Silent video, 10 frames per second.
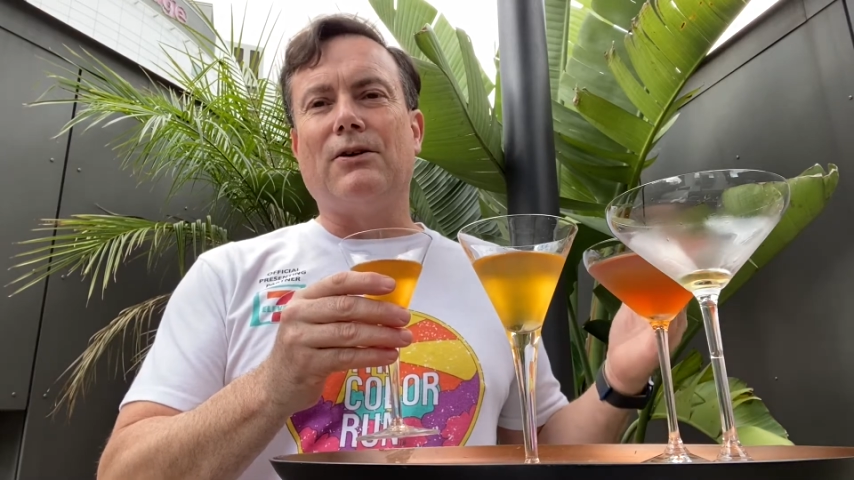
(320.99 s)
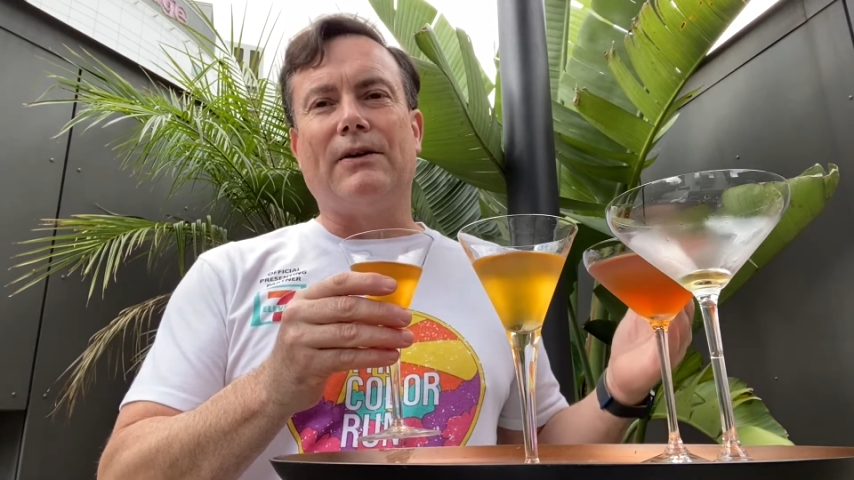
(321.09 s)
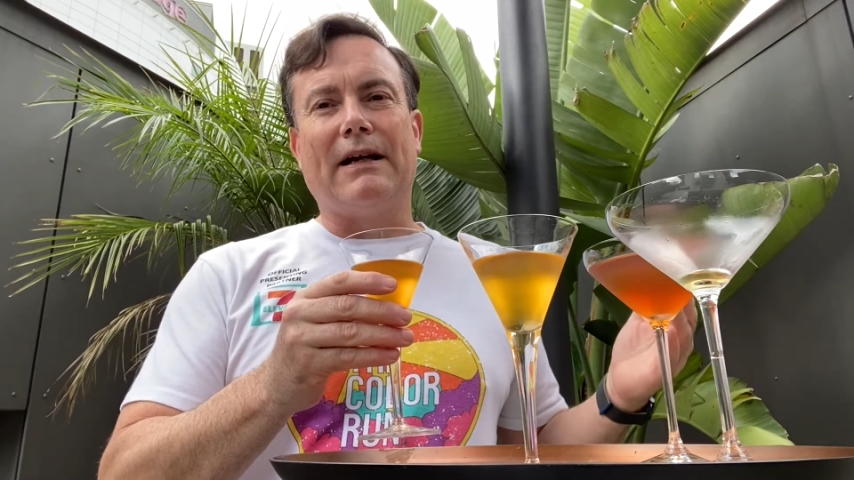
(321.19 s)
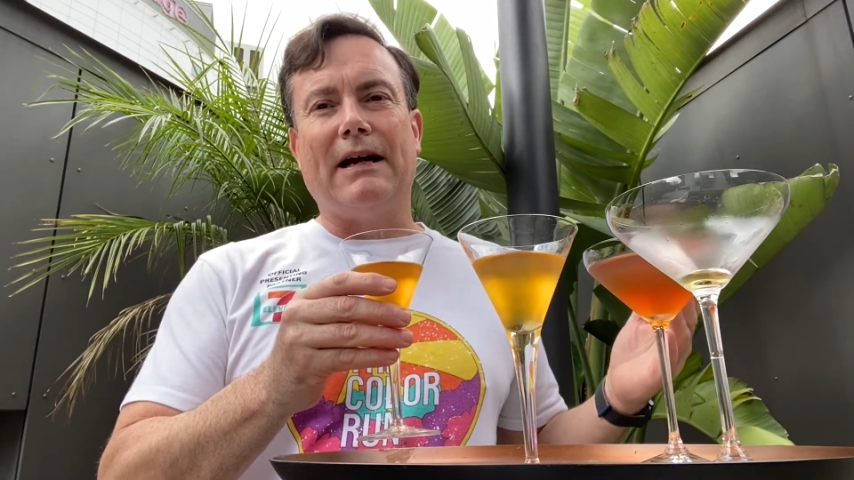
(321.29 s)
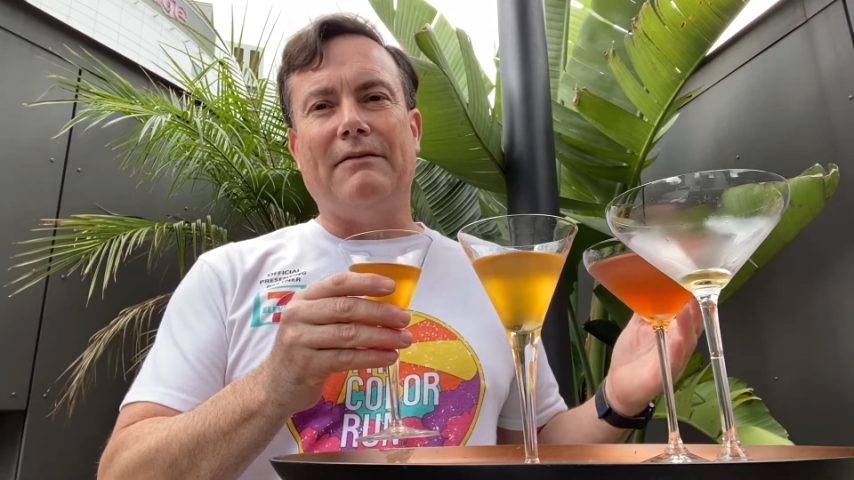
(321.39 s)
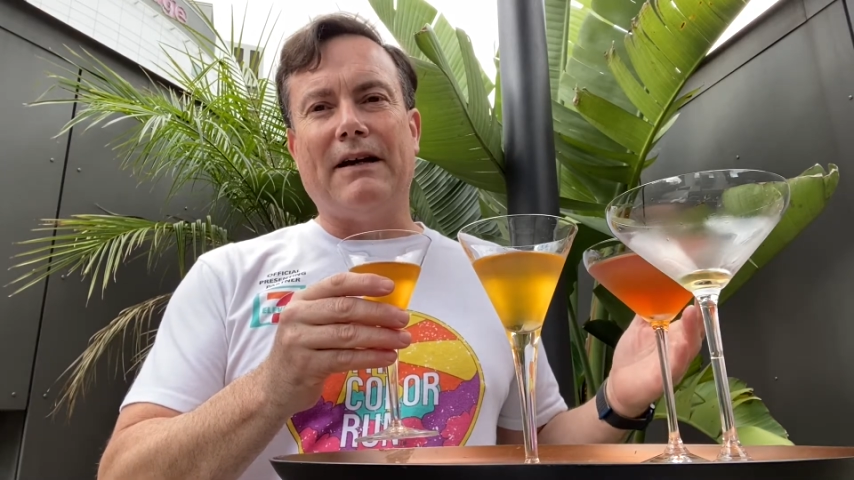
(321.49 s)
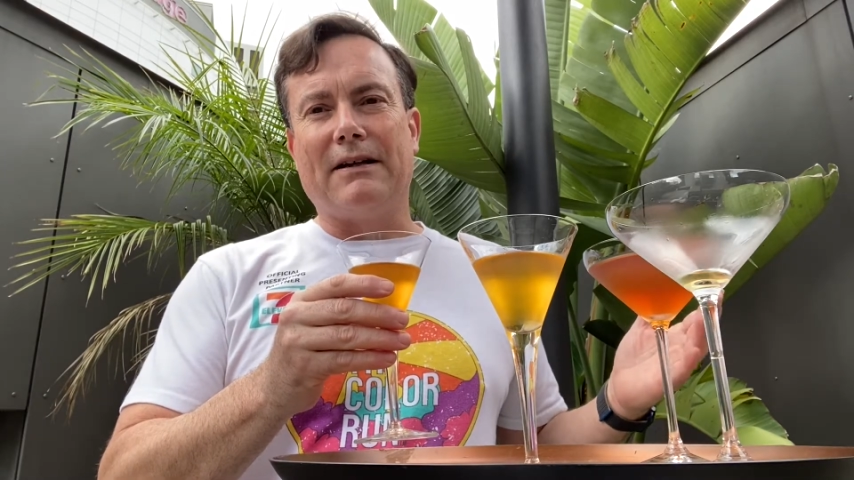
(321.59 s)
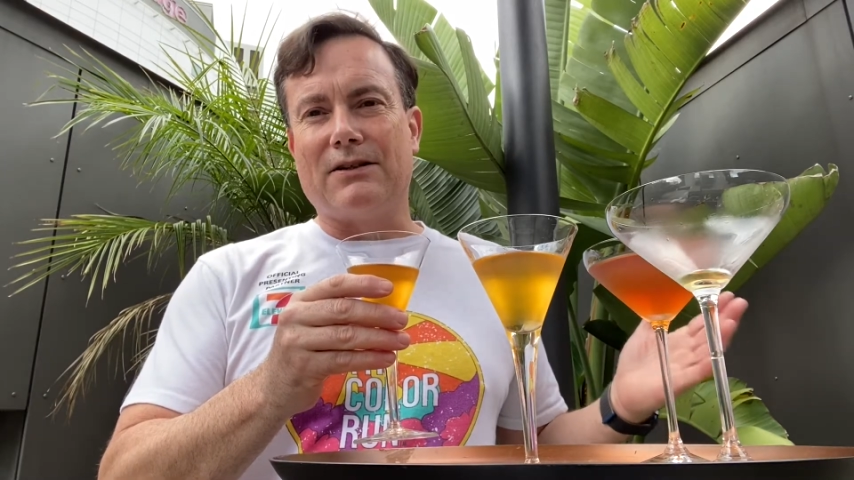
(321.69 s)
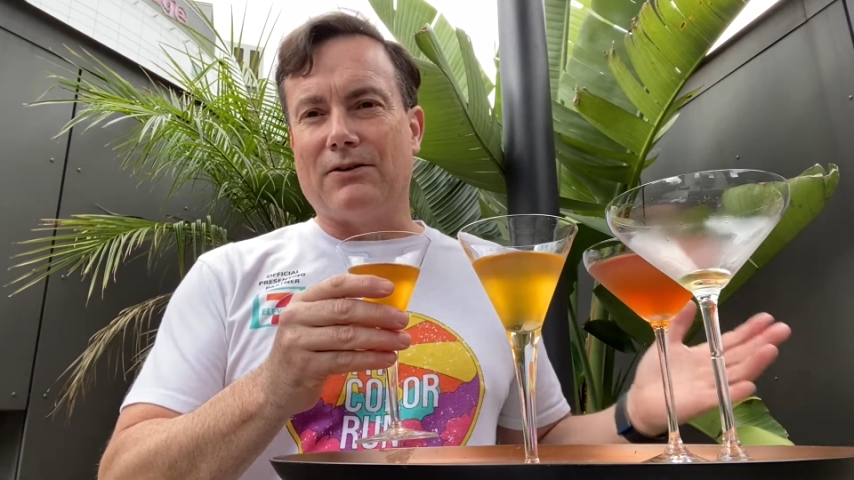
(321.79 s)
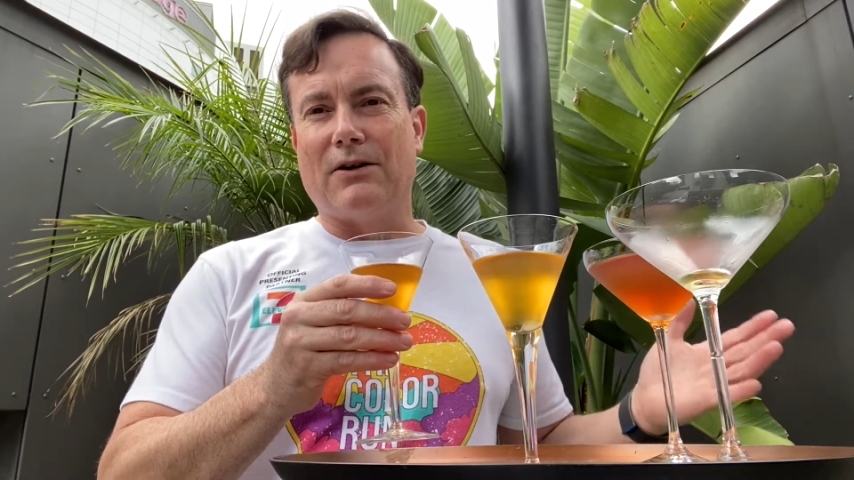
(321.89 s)
or they have
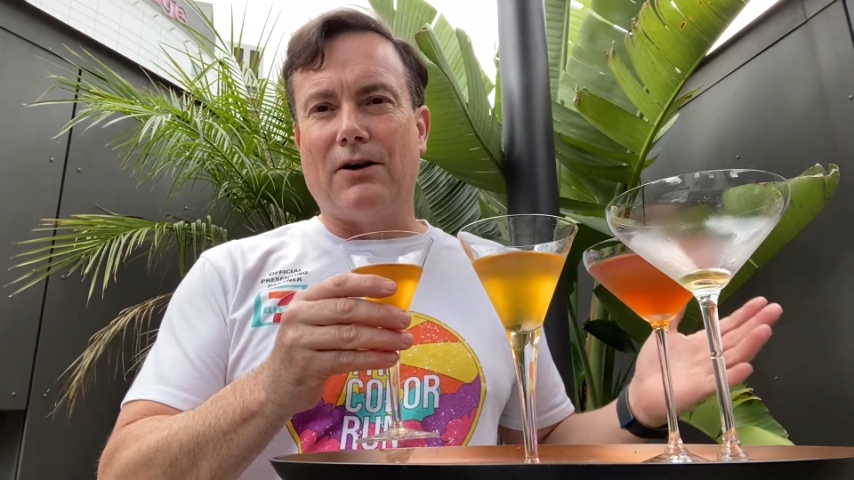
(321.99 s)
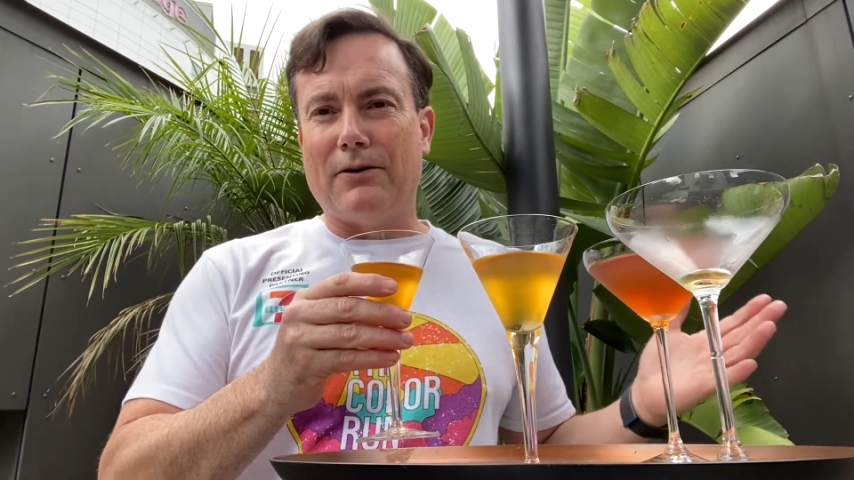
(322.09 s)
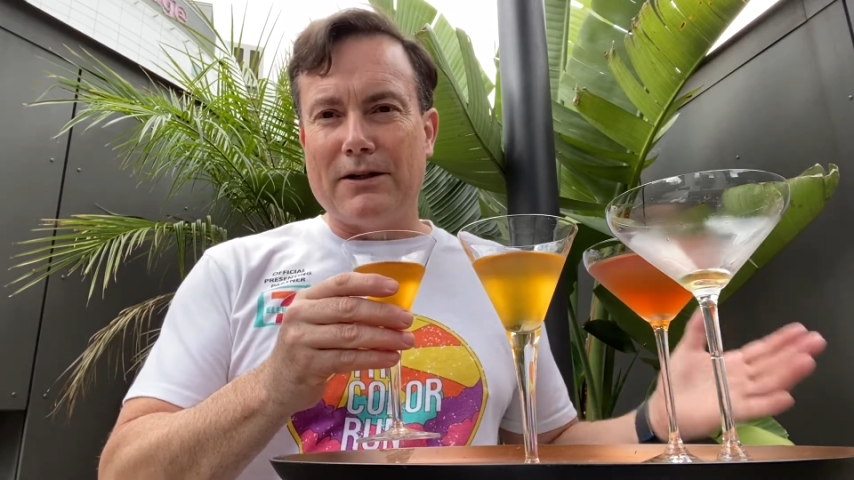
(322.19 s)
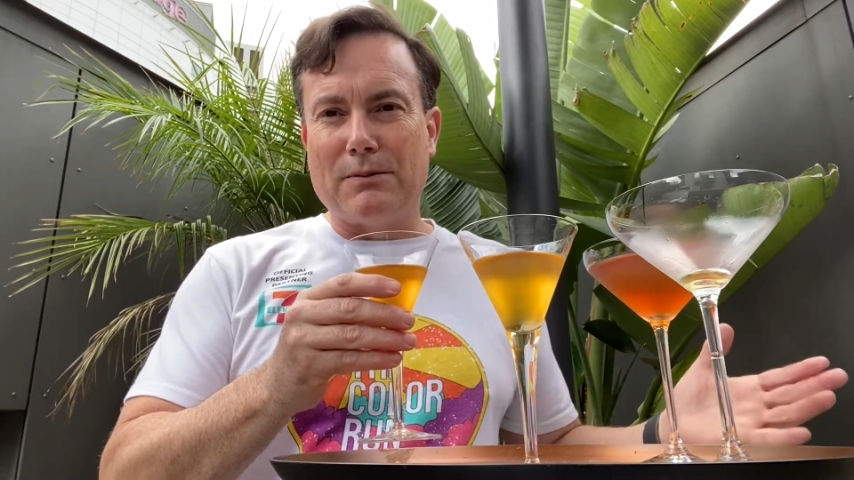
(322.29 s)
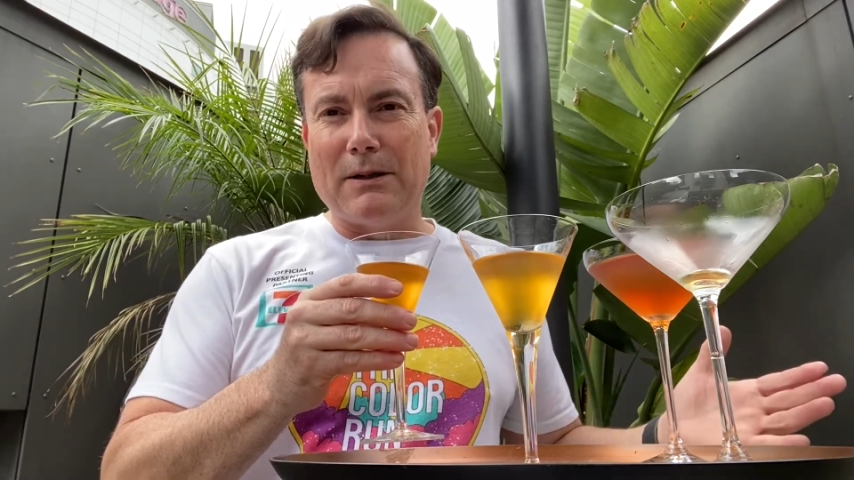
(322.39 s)
Angostura orange